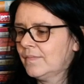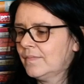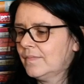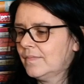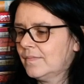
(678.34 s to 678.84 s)

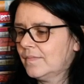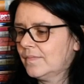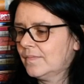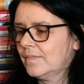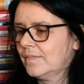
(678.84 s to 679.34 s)

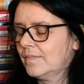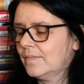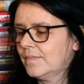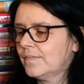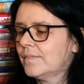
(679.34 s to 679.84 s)

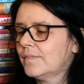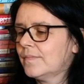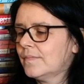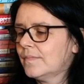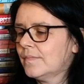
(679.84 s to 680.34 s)

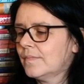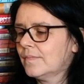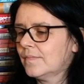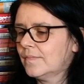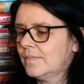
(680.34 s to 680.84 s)

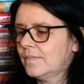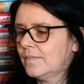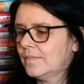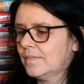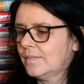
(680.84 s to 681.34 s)

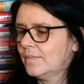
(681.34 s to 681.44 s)
No words are spoken by the person on screen.